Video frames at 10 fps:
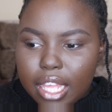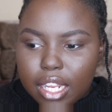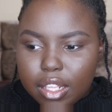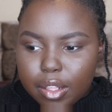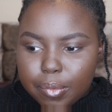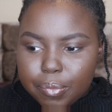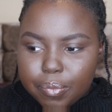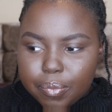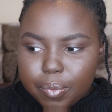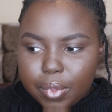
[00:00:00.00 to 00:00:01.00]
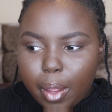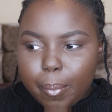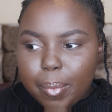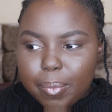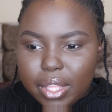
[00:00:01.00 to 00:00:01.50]
And I
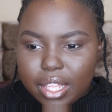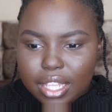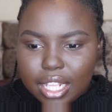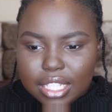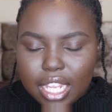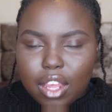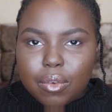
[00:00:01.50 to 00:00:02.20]
remember that day